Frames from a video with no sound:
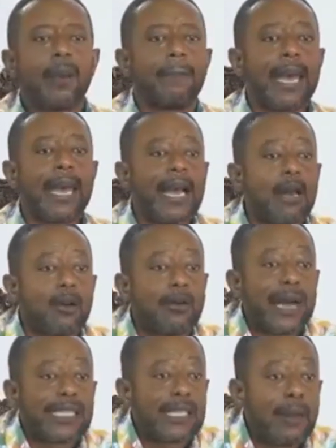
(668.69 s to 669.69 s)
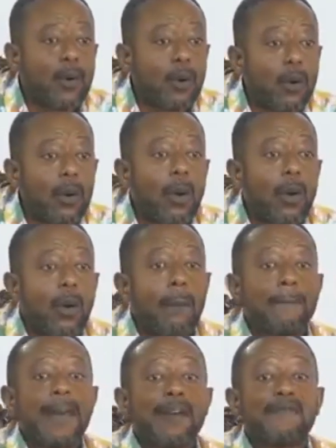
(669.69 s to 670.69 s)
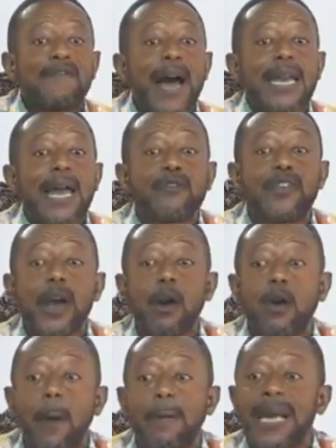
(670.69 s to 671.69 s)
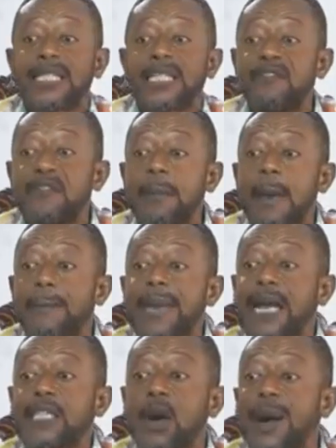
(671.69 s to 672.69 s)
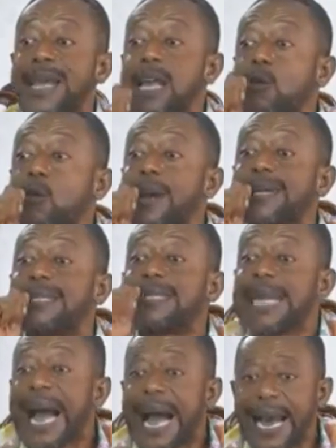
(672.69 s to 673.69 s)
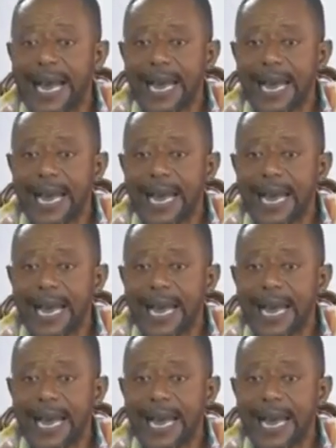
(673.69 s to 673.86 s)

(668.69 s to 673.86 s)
Make no crash demo. Men find and Chien Copper Chief in Membiacho, and Yano Cred da.